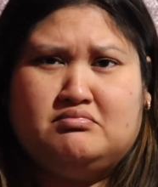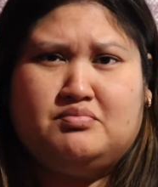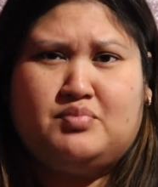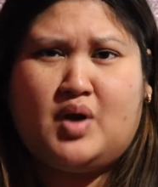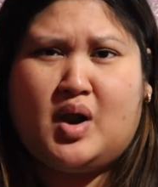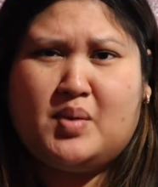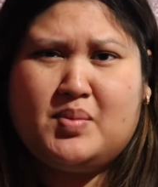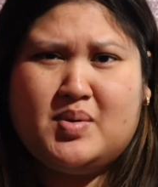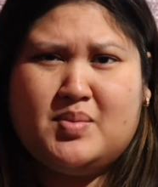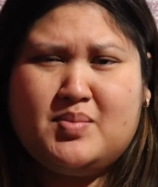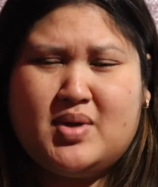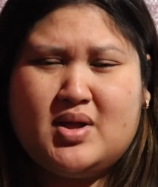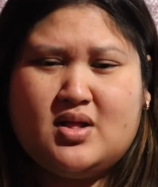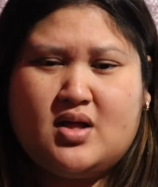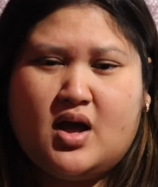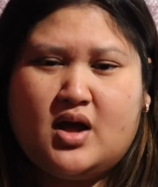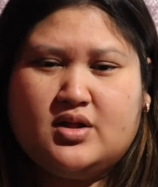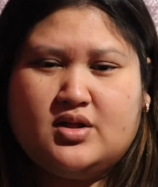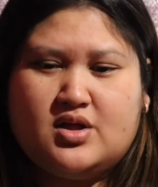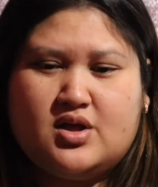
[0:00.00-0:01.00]
probably may
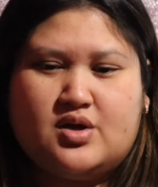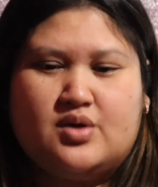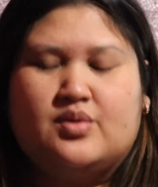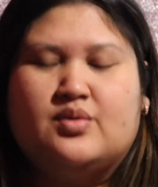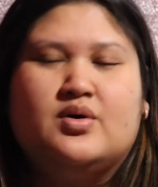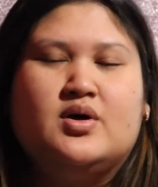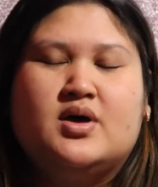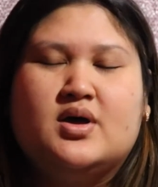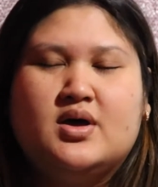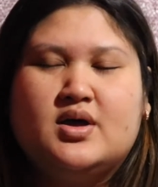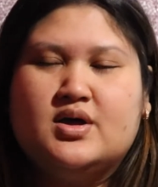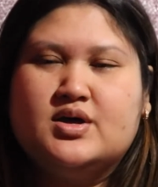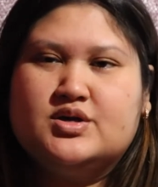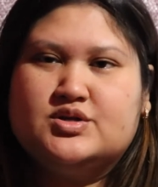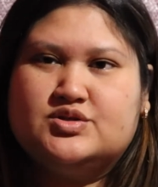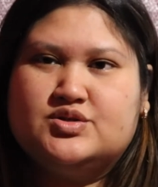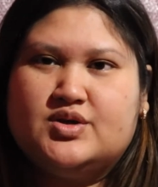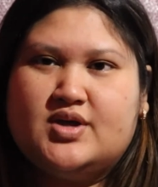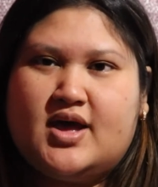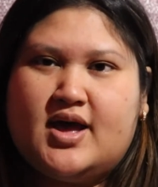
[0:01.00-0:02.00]
not know.
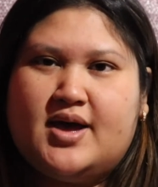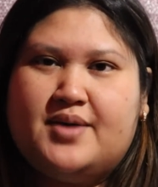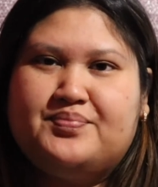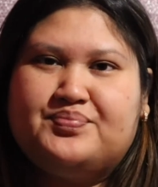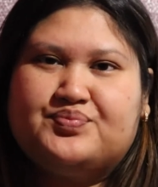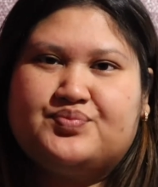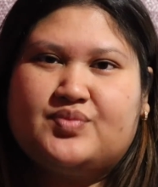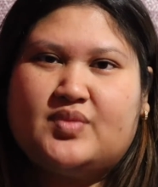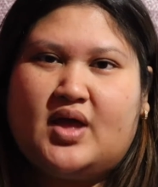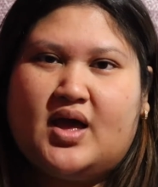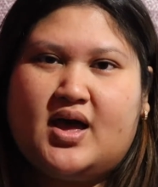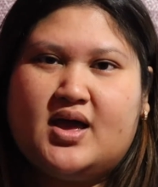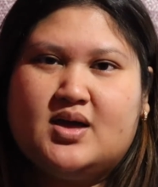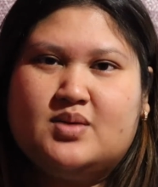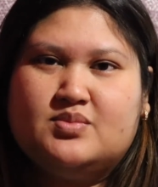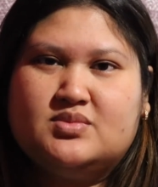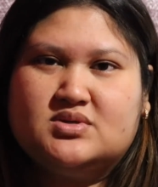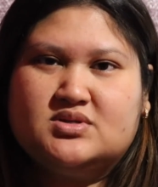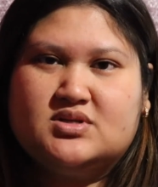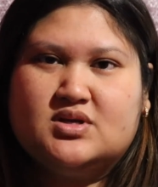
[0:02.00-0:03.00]
So yeah, I
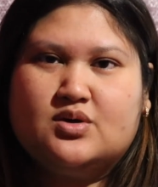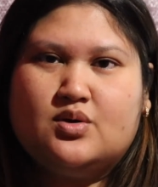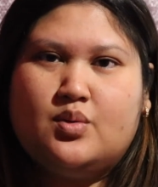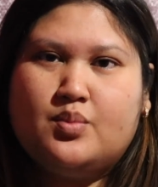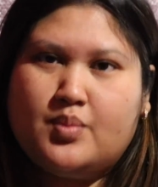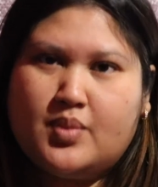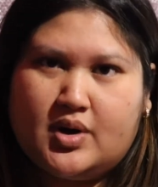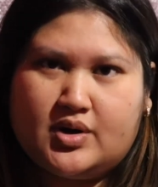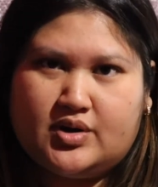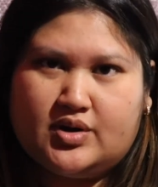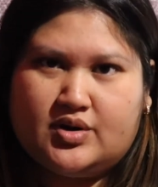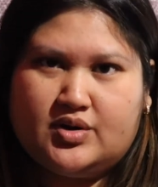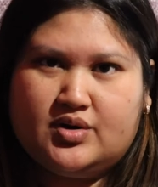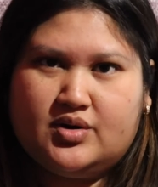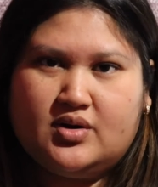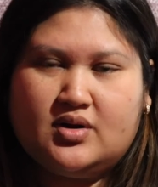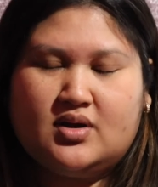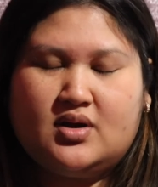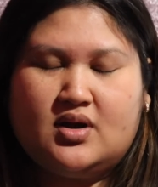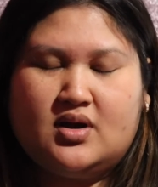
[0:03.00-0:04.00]
am a single
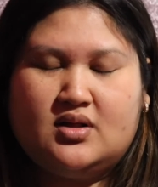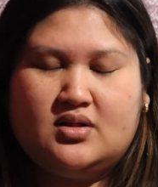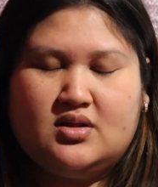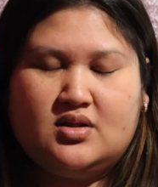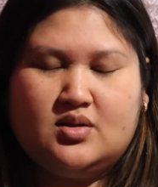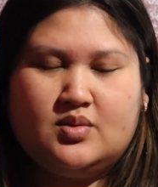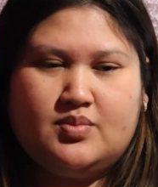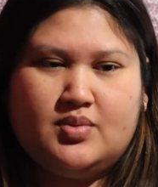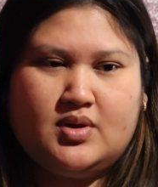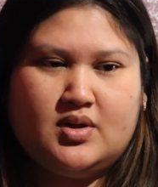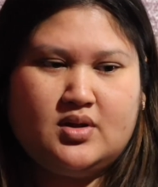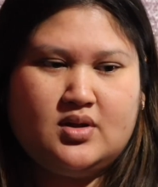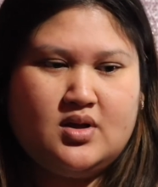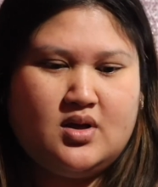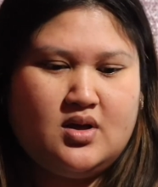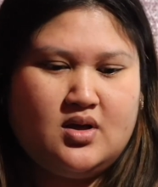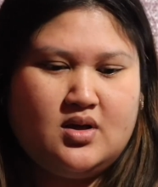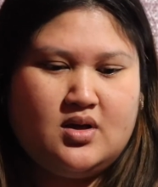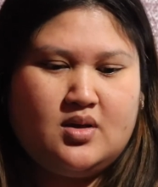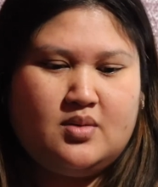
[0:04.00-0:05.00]
mother. A little bit
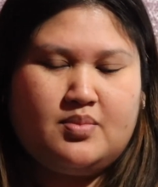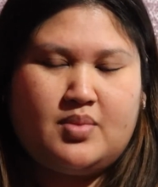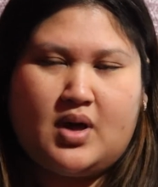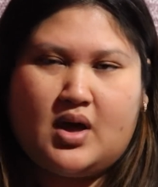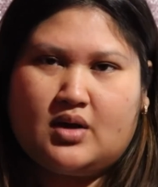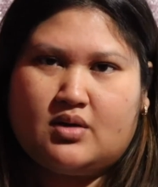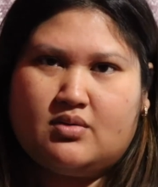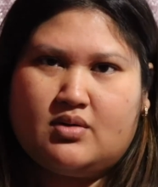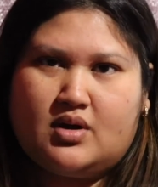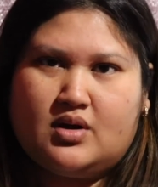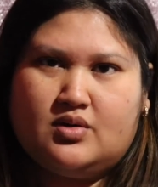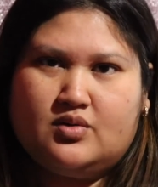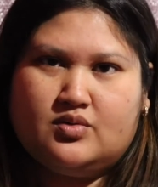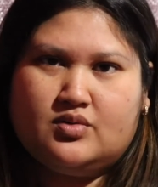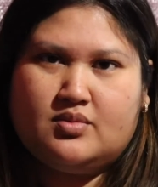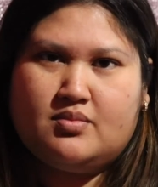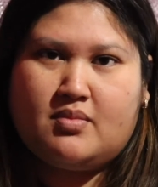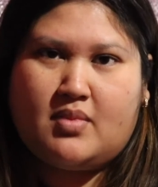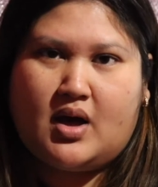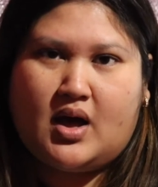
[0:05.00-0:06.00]

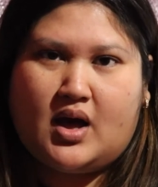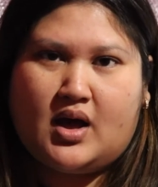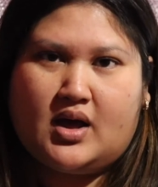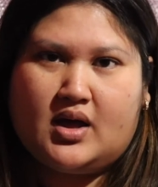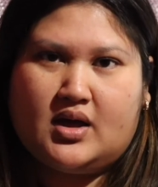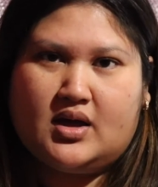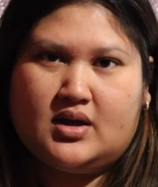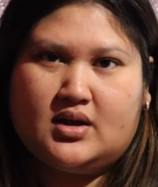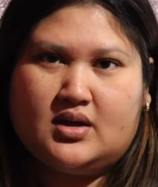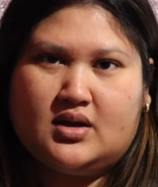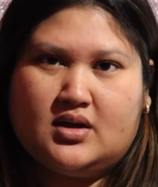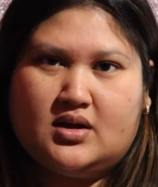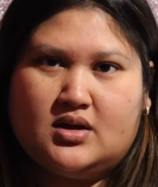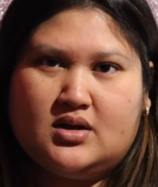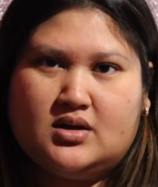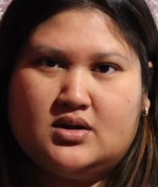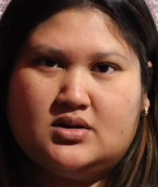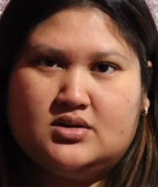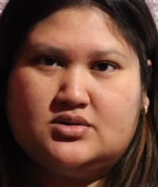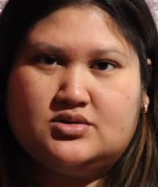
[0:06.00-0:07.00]
background, my
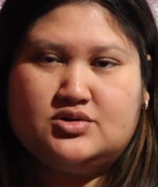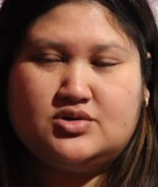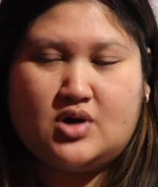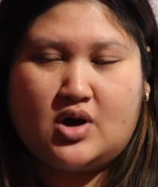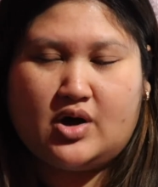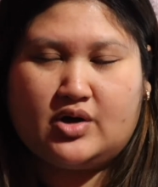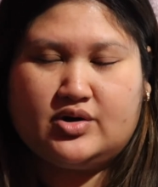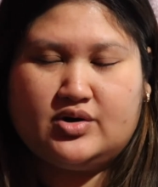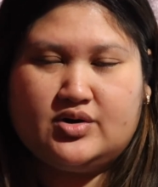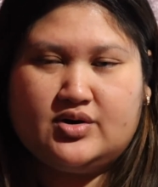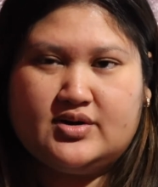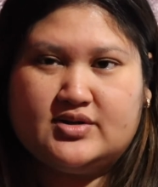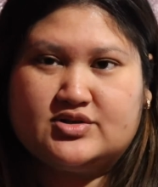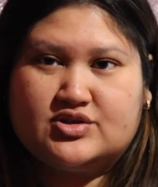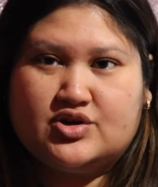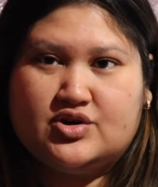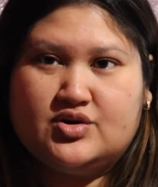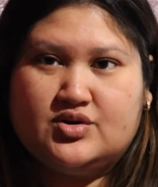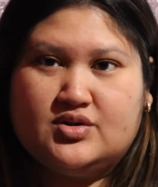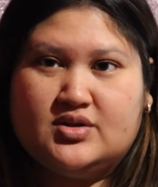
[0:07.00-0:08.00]
daughter is
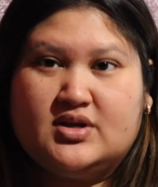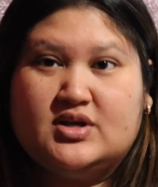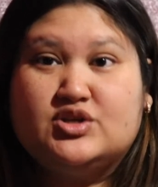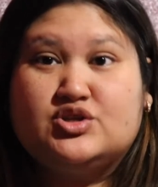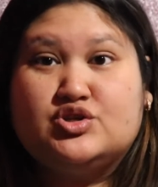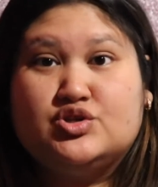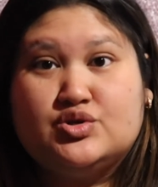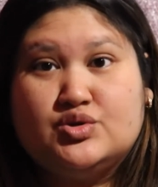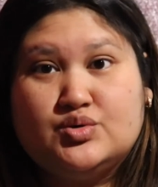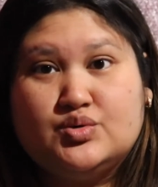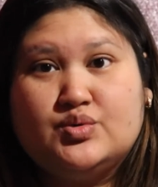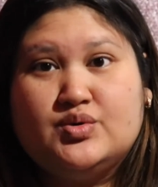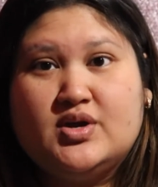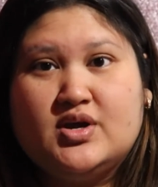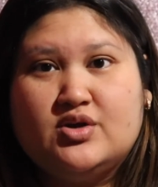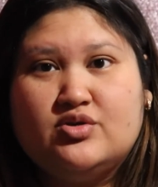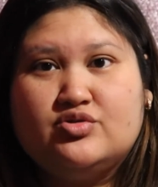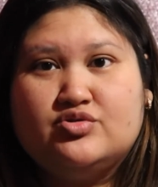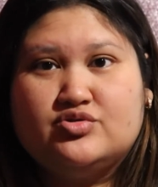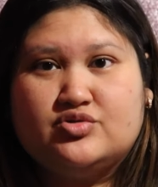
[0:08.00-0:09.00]
currently two
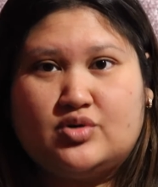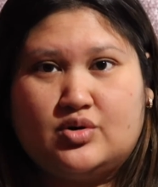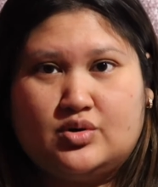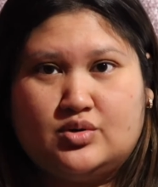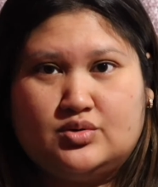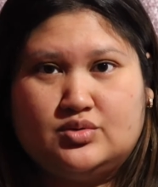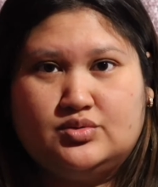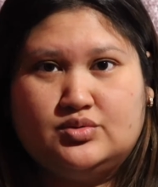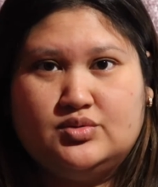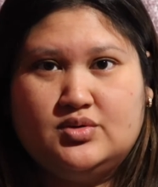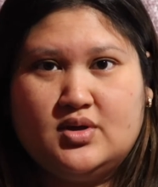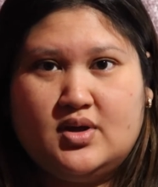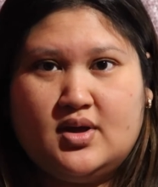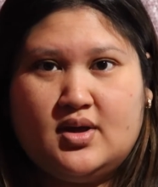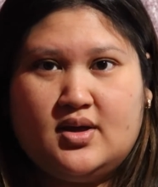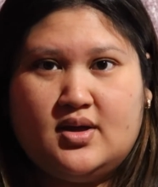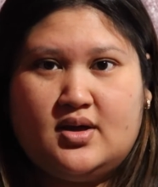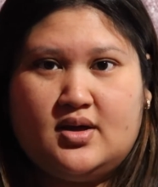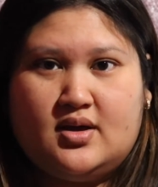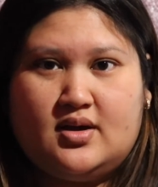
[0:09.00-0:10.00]
years old.
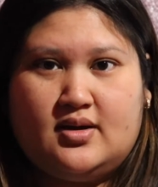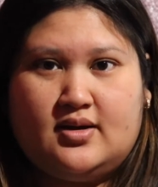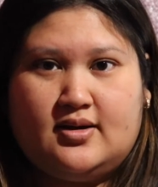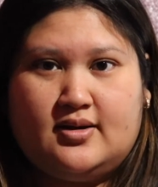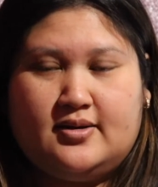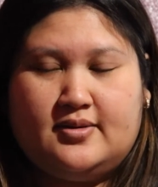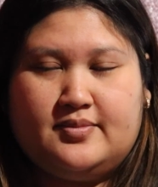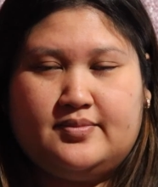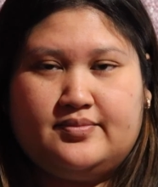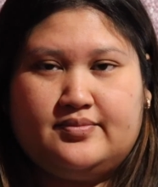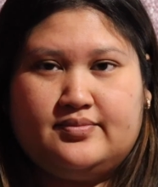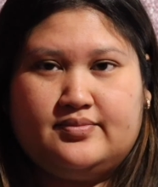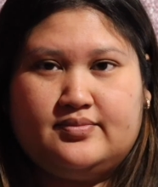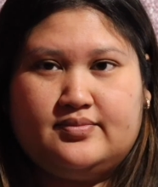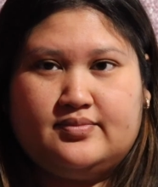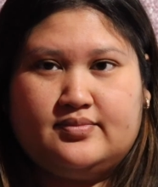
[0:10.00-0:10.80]
Um,